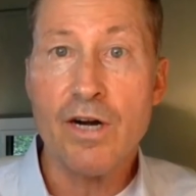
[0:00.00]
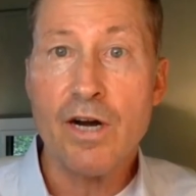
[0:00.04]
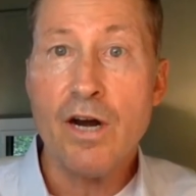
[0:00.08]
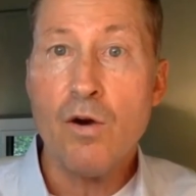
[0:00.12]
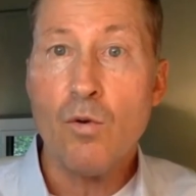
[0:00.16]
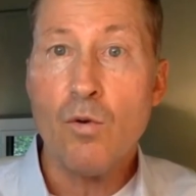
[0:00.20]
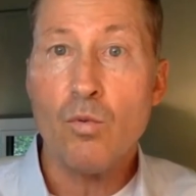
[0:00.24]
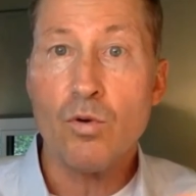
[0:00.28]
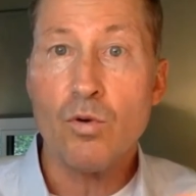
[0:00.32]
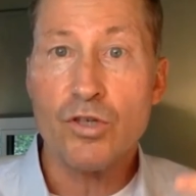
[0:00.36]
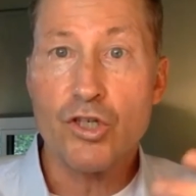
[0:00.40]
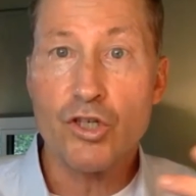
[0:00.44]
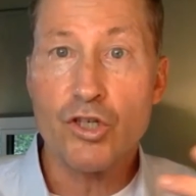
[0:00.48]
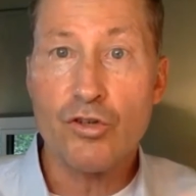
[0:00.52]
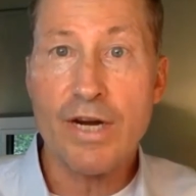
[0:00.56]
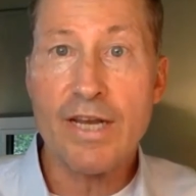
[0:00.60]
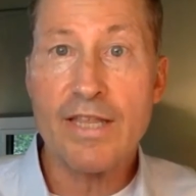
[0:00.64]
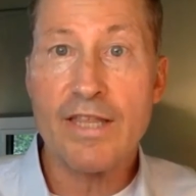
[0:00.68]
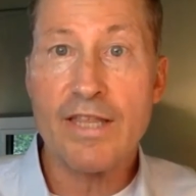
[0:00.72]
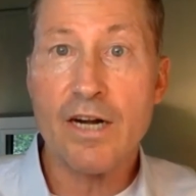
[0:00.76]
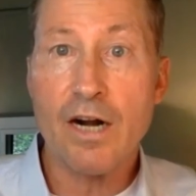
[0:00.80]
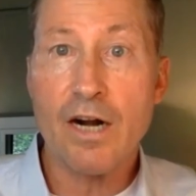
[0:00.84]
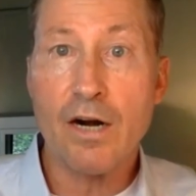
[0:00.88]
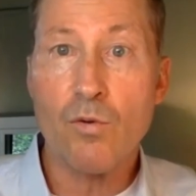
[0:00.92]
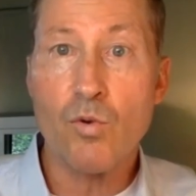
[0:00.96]
will
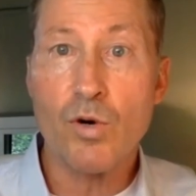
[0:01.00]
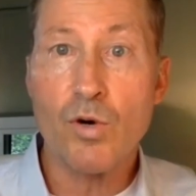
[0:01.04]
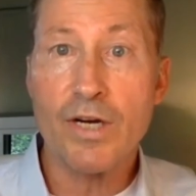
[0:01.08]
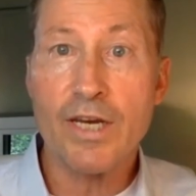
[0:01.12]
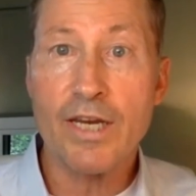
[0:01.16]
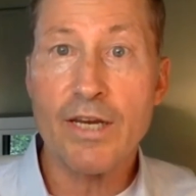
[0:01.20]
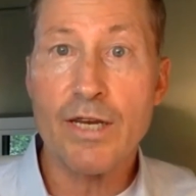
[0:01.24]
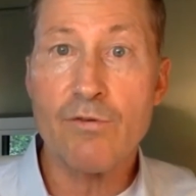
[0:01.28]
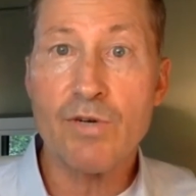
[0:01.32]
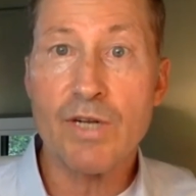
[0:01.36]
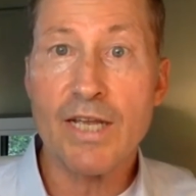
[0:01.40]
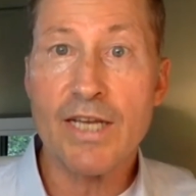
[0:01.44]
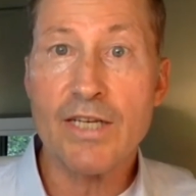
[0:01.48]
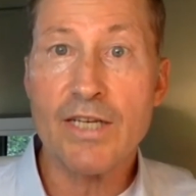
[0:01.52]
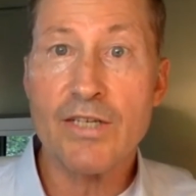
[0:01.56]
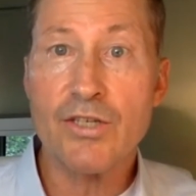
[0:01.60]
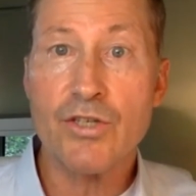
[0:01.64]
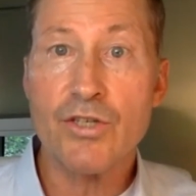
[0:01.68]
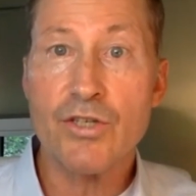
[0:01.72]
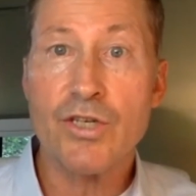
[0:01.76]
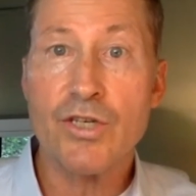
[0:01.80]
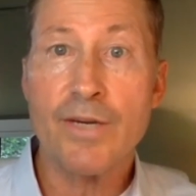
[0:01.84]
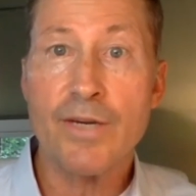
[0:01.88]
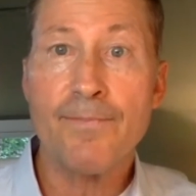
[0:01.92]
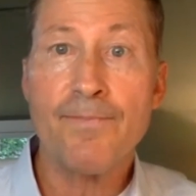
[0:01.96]
strengthen our working
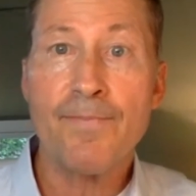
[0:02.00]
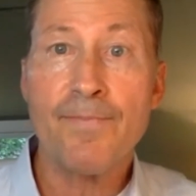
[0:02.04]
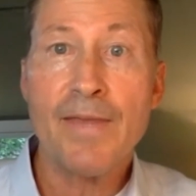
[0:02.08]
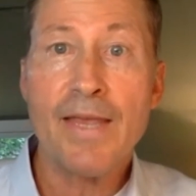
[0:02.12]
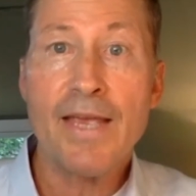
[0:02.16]
relationship.